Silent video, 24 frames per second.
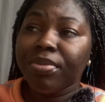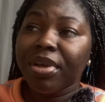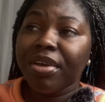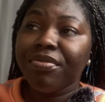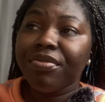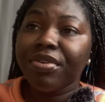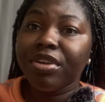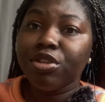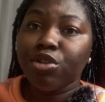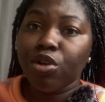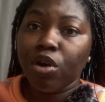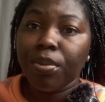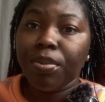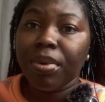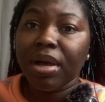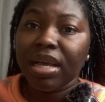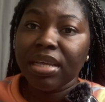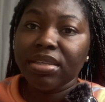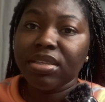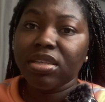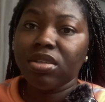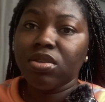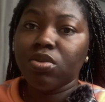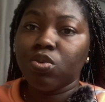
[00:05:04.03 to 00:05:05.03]
every dorm
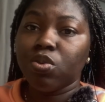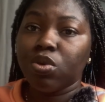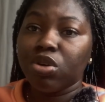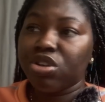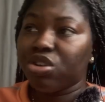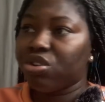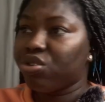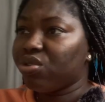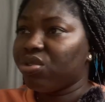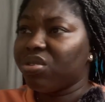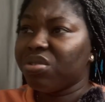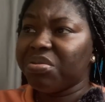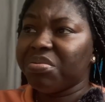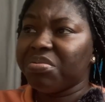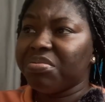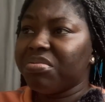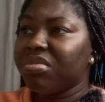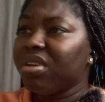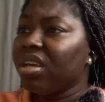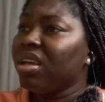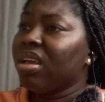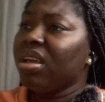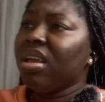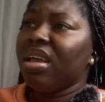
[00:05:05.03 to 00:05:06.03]
has its washroom.
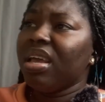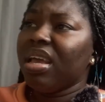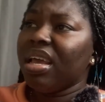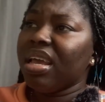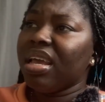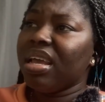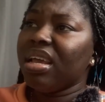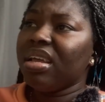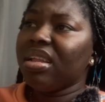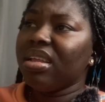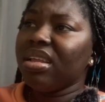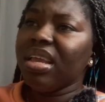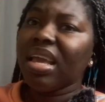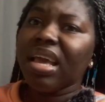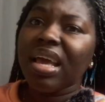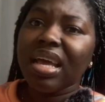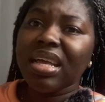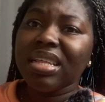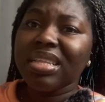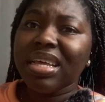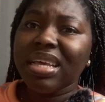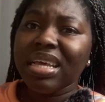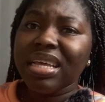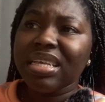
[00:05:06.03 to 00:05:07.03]
And
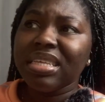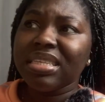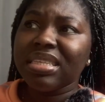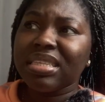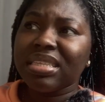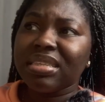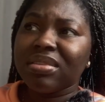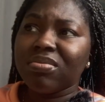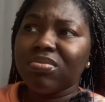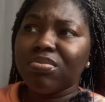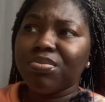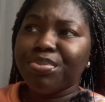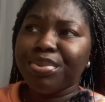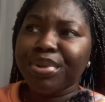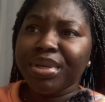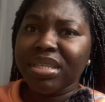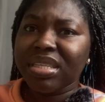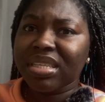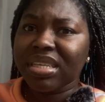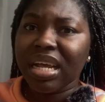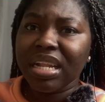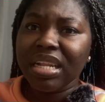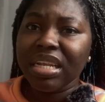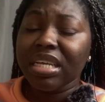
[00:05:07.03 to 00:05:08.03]
yeah, that's
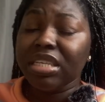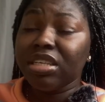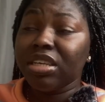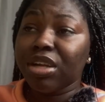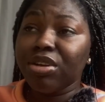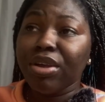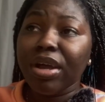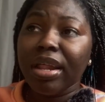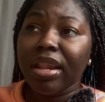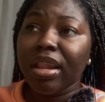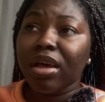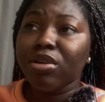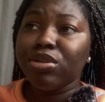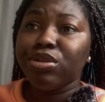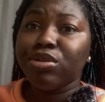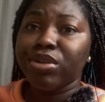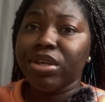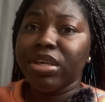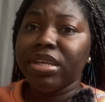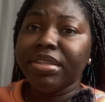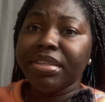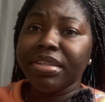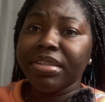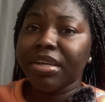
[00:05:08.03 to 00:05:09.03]
basically it. You're not allowed to
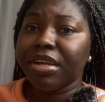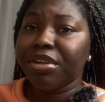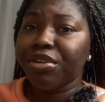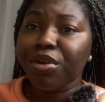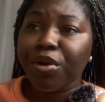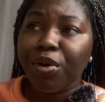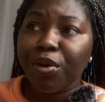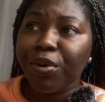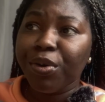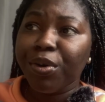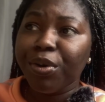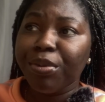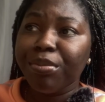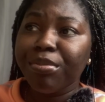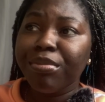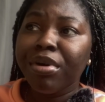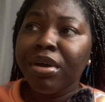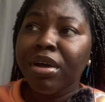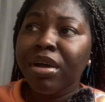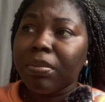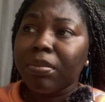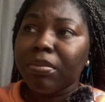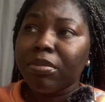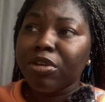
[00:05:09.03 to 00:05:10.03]
eat in the dorm.
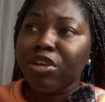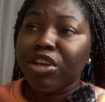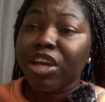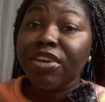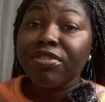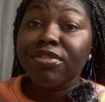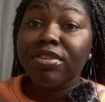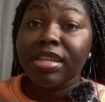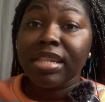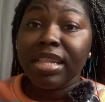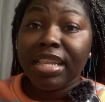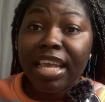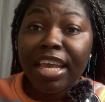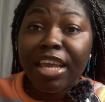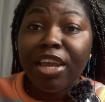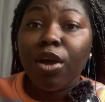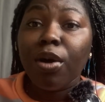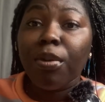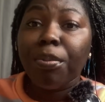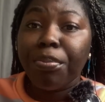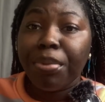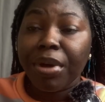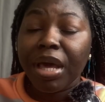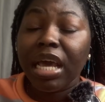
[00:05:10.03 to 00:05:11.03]
You have to lay
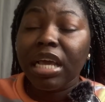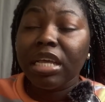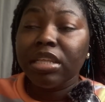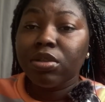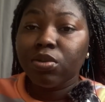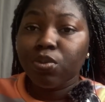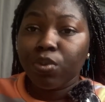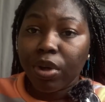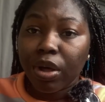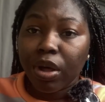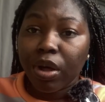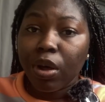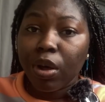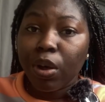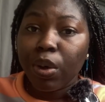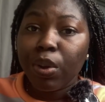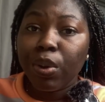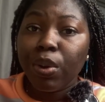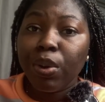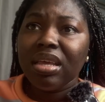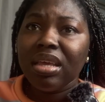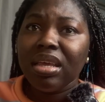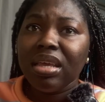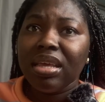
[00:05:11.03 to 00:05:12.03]
your bed
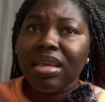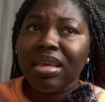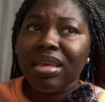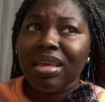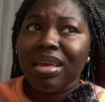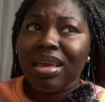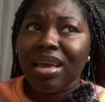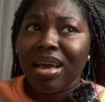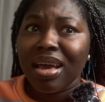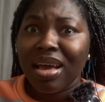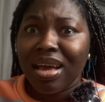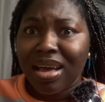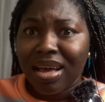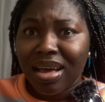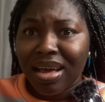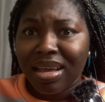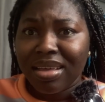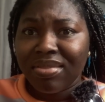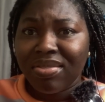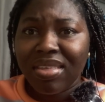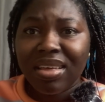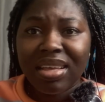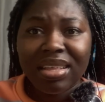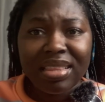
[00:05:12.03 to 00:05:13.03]
well. Yeah,
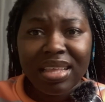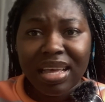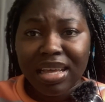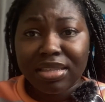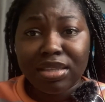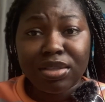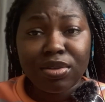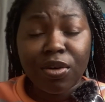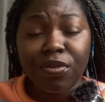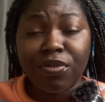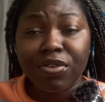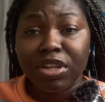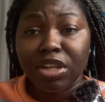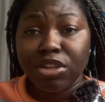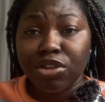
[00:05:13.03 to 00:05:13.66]
I think that's all for the